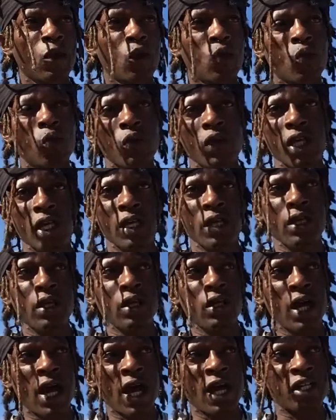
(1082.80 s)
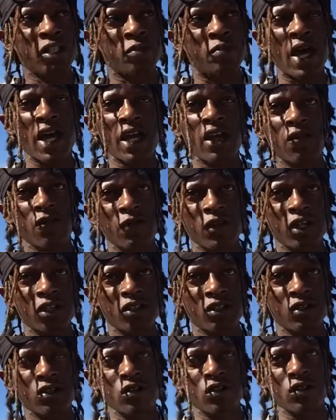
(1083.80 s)
We, as
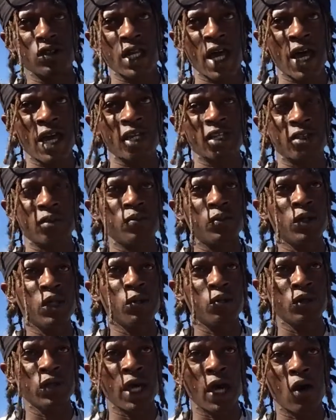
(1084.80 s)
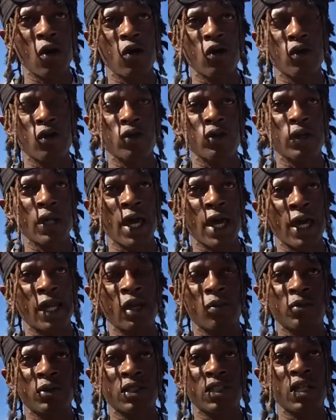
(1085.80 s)
manifestors, as people that hold
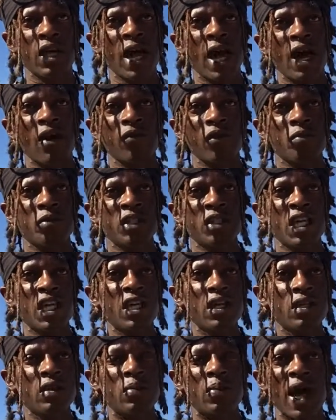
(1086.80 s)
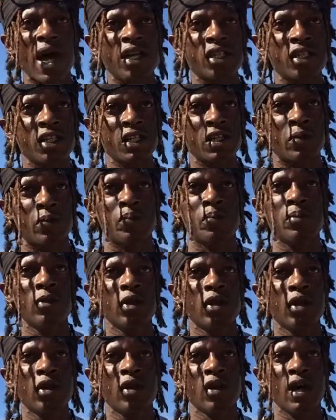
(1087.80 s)
and have obtained magic
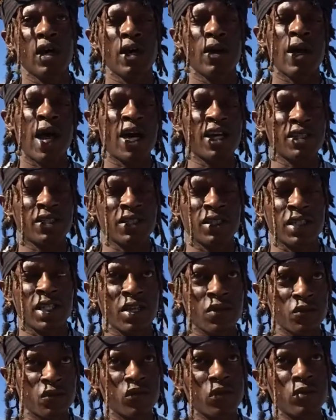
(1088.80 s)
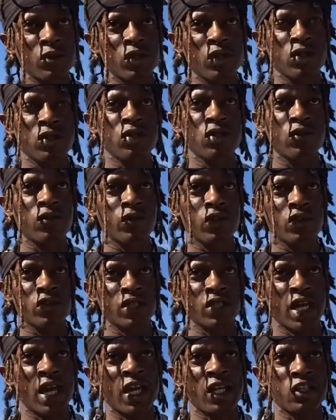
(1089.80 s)
as gifts from the universe
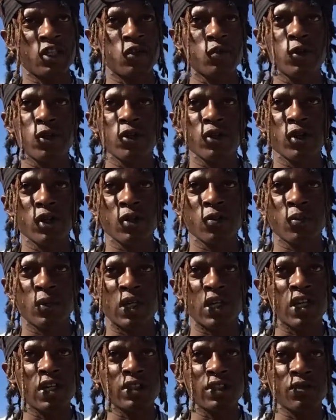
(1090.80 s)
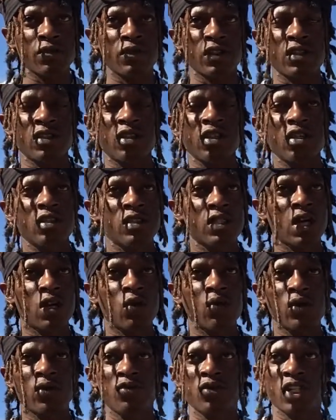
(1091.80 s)
and spirit, because of the things that
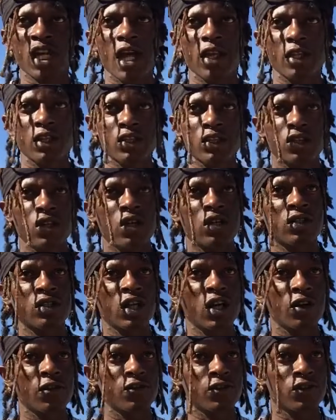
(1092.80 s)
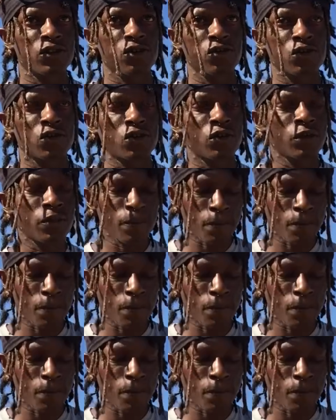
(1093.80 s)
we've challenged ourselves through,